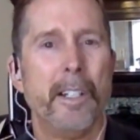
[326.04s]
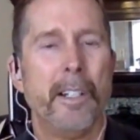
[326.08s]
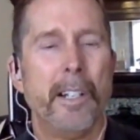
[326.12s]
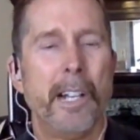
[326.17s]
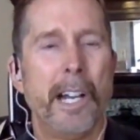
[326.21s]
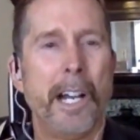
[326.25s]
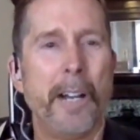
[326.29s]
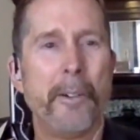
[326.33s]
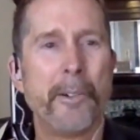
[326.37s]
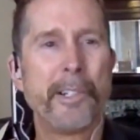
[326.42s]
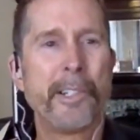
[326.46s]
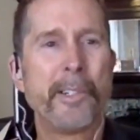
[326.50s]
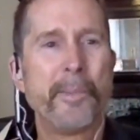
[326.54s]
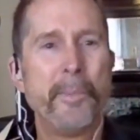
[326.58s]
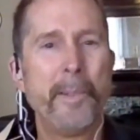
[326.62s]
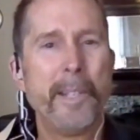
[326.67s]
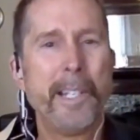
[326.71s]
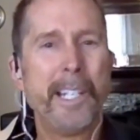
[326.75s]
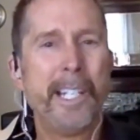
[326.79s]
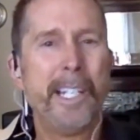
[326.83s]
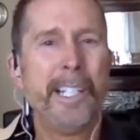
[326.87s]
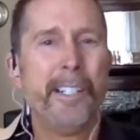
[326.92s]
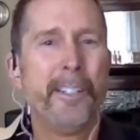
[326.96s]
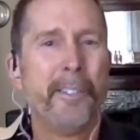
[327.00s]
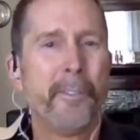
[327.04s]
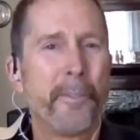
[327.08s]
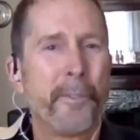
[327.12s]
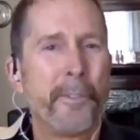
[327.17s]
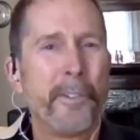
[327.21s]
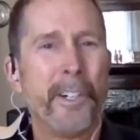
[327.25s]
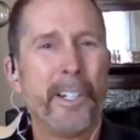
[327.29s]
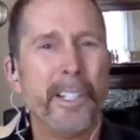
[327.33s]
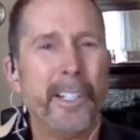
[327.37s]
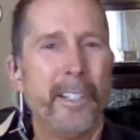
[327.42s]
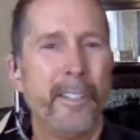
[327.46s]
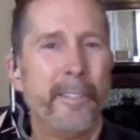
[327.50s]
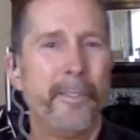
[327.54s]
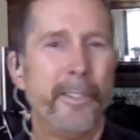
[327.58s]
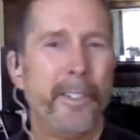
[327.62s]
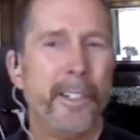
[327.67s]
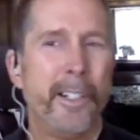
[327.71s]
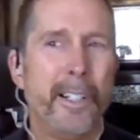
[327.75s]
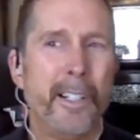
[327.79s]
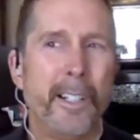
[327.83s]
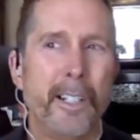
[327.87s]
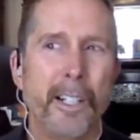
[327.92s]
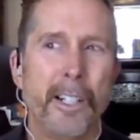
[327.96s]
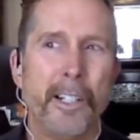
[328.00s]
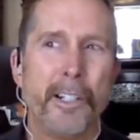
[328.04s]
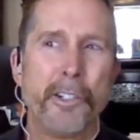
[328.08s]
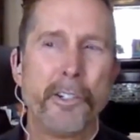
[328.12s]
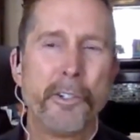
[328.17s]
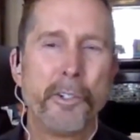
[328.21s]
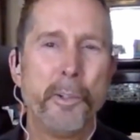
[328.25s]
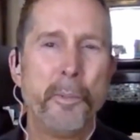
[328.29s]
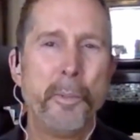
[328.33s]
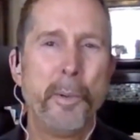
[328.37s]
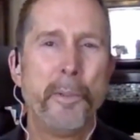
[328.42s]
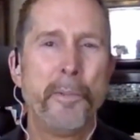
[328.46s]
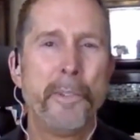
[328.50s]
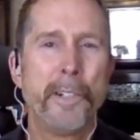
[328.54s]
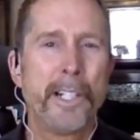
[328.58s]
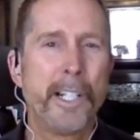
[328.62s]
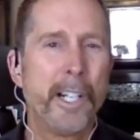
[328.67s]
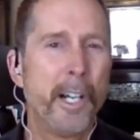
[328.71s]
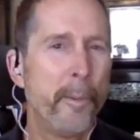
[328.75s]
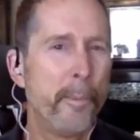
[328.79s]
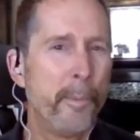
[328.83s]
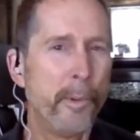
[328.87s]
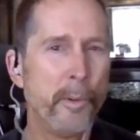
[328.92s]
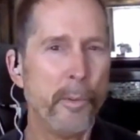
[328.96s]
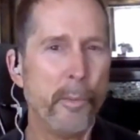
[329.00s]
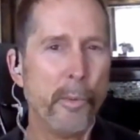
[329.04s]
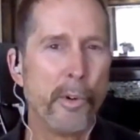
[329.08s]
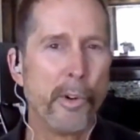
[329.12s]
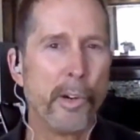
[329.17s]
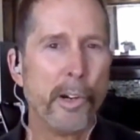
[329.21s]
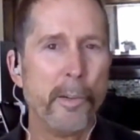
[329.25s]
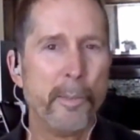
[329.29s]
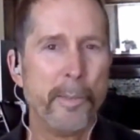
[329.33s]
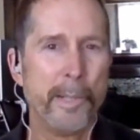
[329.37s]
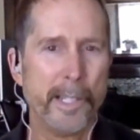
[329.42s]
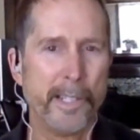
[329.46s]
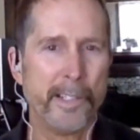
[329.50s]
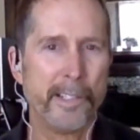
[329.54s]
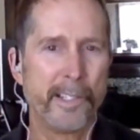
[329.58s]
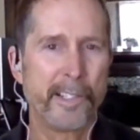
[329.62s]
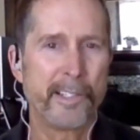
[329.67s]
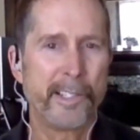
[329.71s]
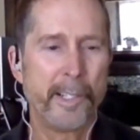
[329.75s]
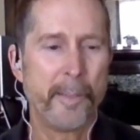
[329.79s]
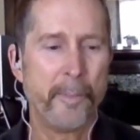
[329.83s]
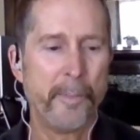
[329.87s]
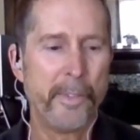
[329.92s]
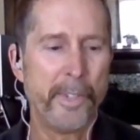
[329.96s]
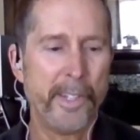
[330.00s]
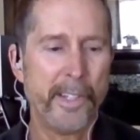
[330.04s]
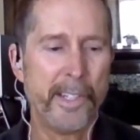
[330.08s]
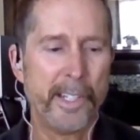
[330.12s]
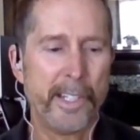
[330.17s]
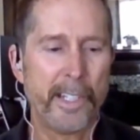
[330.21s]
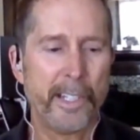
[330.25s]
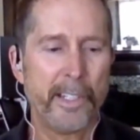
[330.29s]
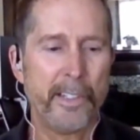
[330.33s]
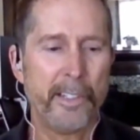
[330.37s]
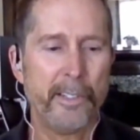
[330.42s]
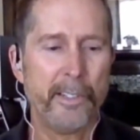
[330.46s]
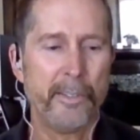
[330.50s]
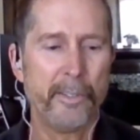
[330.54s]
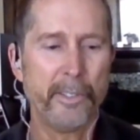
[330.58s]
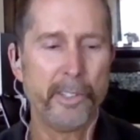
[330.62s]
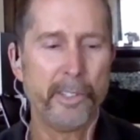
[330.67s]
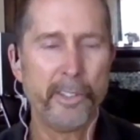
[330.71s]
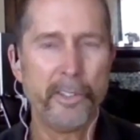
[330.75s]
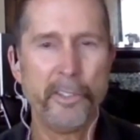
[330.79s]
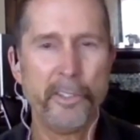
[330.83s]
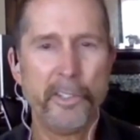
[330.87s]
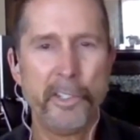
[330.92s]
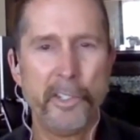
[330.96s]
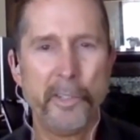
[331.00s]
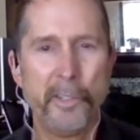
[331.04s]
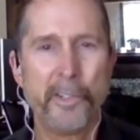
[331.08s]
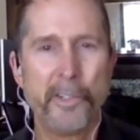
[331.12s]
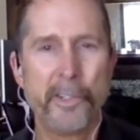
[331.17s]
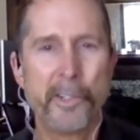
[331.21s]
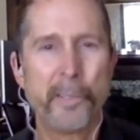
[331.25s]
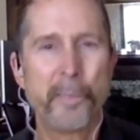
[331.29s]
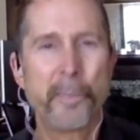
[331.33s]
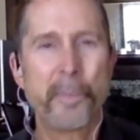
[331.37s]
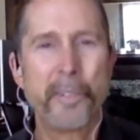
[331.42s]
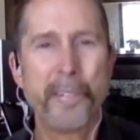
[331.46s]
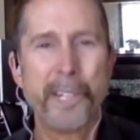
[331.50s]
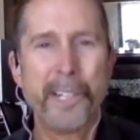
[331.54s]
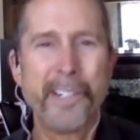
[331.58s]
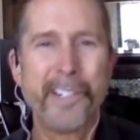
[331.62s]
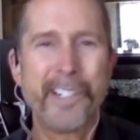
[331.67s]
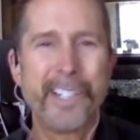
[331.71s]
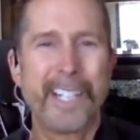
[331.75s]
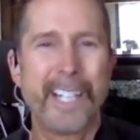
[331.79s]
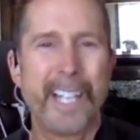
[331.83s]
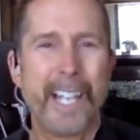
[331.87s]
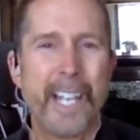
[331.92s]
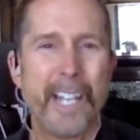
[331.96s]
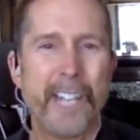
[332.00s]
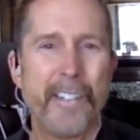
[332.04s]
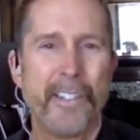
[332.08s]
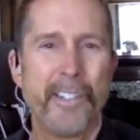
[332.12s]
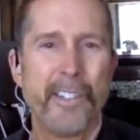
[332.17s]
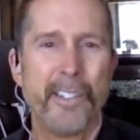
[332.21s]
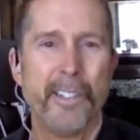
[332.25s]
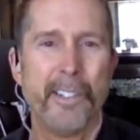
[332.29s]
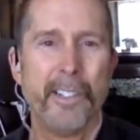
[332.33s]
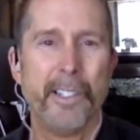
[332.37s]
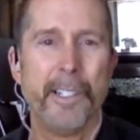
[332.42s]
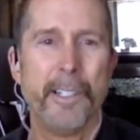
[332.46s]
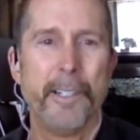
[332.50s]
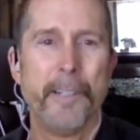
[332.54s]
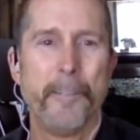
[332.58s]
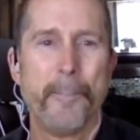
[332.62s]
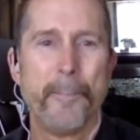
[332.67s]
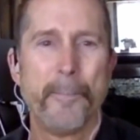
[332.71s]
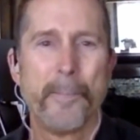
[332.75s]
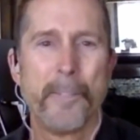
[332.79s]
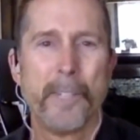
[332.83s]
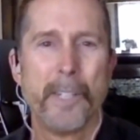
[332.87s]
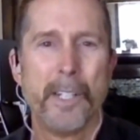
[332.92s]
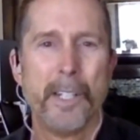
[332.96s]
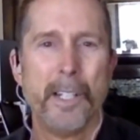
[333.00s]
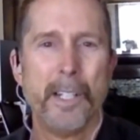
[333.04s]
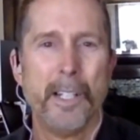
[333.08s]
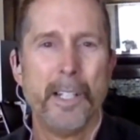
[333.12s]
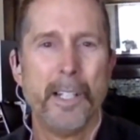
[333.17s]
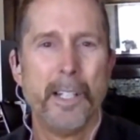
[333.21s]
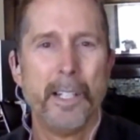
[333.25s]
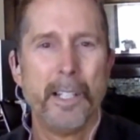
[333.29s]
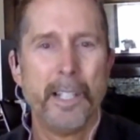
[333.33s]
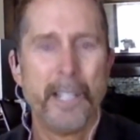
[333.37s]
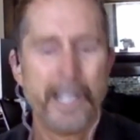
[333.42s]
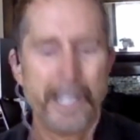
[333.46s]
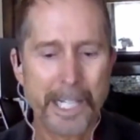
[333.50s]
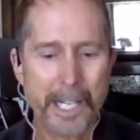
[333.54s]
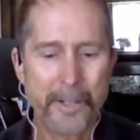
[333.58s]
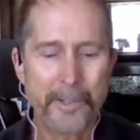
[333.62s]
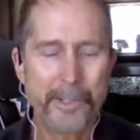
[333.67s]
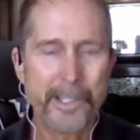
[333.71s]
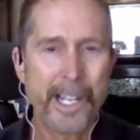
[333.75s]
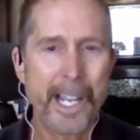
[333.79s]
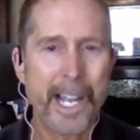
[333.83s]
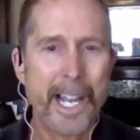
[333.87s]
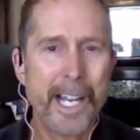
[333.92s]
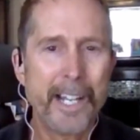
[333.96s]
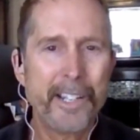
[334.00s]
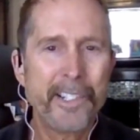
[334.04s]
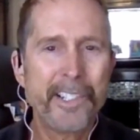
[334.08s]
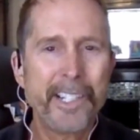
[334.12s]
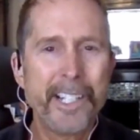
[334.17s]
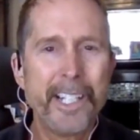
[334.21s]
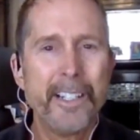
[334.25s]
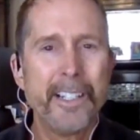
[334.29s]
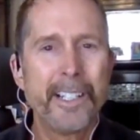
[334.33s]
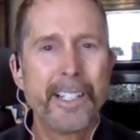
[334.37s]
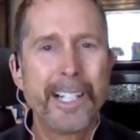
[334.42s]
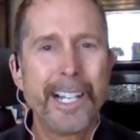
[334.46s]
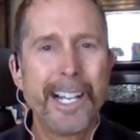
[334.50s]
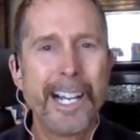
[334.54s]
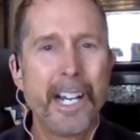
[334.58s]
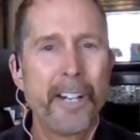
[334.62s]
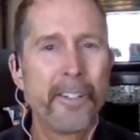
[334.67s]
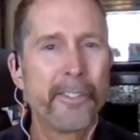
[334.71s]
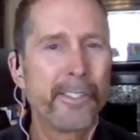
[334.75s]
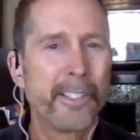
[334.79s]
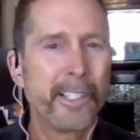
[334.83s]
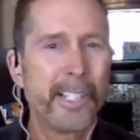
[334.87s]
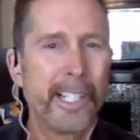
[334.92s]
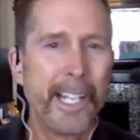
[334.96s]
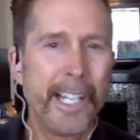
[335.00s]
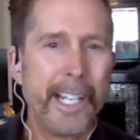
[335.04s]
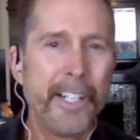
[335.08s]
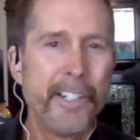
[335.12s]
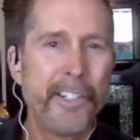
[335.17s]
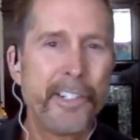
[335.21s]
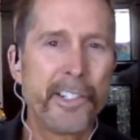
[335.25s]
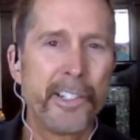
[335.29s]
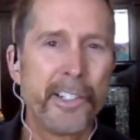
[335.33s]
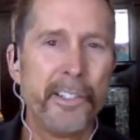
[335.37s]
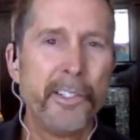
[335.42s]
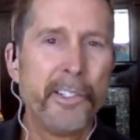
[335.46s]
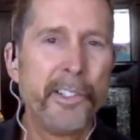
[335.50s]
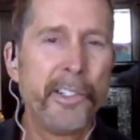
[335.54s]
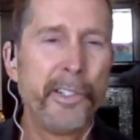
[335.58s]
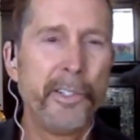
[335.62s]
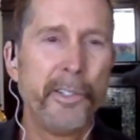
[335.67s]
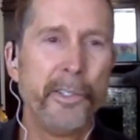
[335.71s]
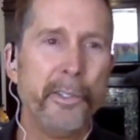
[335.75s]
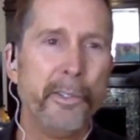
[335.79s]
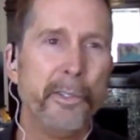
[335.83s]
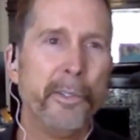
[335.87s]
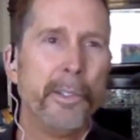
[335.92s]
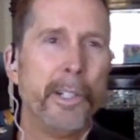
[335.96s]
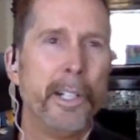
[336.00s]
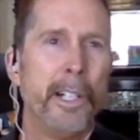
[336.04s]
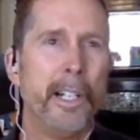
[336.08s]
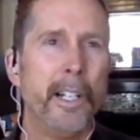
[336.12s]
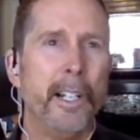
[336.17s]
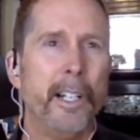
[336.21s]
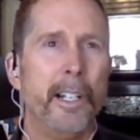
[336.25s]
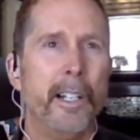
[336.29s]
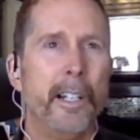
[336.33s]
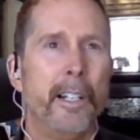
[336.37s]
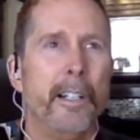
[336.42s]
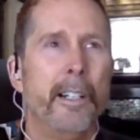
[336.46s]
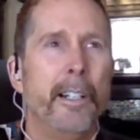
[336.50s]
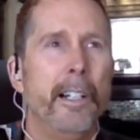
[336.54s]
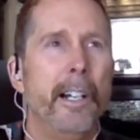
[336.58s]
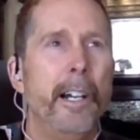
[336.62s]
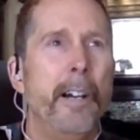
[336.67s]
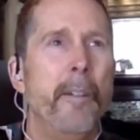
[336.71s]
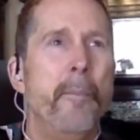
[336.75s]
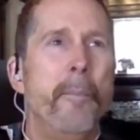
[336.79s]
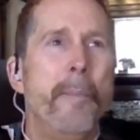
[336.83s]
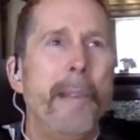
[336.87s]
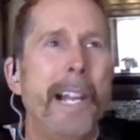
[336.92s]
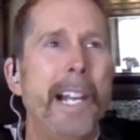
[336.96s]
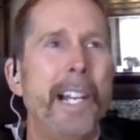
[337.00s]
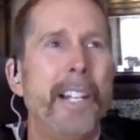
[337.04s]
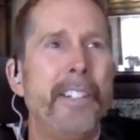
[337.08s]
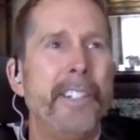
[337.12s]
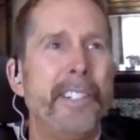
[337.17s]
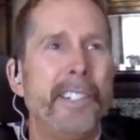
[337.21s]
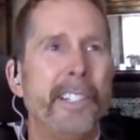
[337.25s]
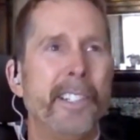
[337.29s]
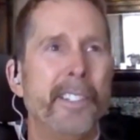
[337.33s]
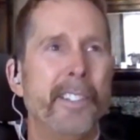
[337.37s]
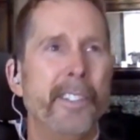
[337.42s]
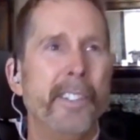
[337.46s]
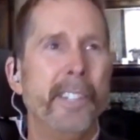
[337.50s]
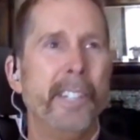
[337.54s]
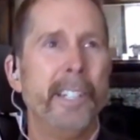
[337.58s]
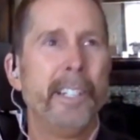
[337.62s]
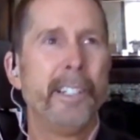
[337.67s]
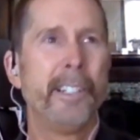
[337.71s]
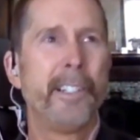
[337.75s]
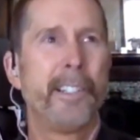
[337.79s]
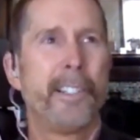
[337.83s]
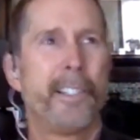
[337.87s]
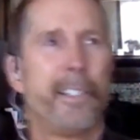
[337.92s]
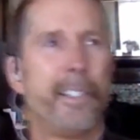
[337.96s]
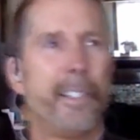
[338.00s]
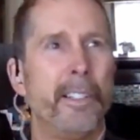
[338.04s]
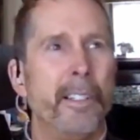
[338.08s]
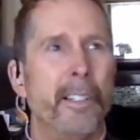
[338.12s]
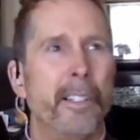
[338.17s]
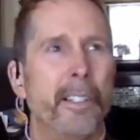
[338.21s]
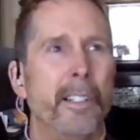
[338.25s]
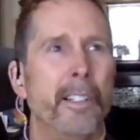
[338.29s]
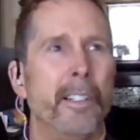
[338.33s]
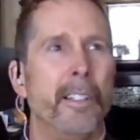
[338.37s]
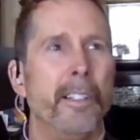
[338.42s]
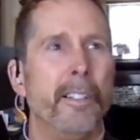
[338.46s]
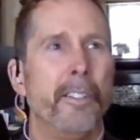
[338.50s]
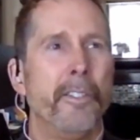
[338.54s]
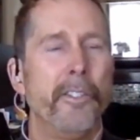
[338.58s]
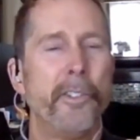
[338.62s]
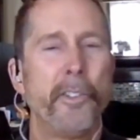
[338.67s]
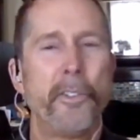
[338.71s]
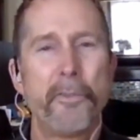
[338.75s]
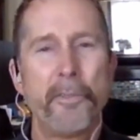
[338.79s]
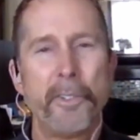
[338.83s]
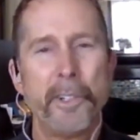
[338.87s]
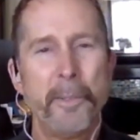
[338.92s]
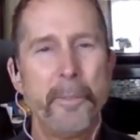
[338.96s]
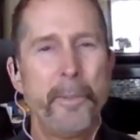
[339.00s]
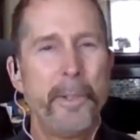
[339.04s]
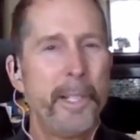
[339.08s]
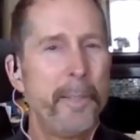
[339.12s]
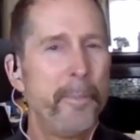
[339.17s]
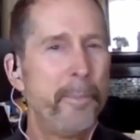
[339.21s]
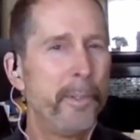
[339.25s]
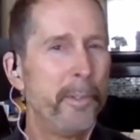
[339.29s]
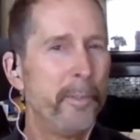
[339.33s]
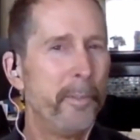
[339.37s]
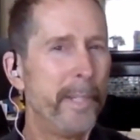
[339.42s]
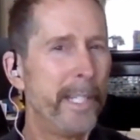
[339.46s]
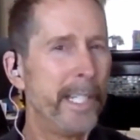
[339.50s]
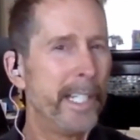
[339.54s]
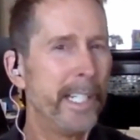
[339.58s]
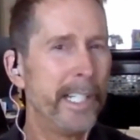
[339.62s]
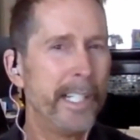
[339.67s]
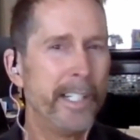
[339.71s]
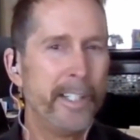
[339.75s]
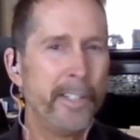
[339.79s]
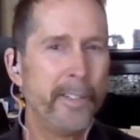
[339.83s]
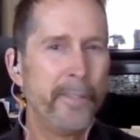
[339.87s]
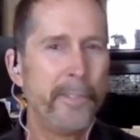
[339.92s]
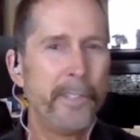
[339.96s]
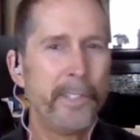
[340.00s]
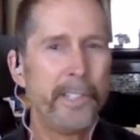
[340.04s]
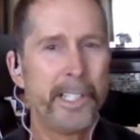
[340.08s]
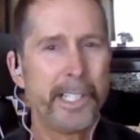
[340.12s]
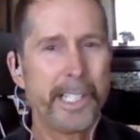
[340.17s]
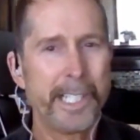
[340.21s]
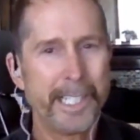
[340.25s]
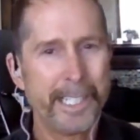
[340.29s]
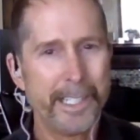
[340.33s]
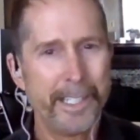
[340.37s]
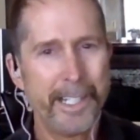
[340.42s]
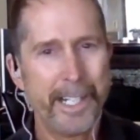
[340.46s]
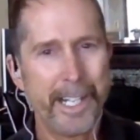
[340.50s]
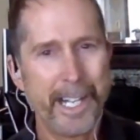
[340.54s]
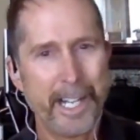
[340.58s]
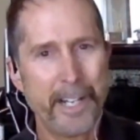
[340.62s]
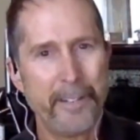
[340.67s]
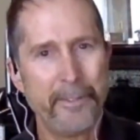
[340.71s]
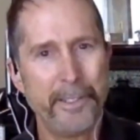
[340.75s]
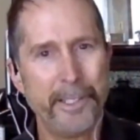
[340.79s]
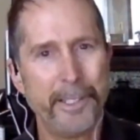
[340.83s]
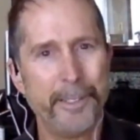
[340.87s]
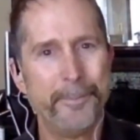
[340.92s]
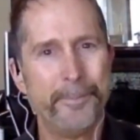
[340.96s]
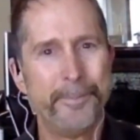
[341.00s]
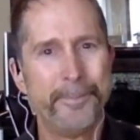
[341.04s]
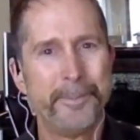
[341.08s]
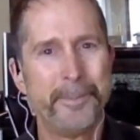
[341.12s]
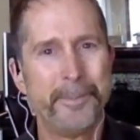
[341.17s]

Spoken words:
I was speaking in front of a group of a couple Mormons, or something that you do as a priest occasionally. And I was asking the congregation to imagine that there are three people being interviewed to get into heaven.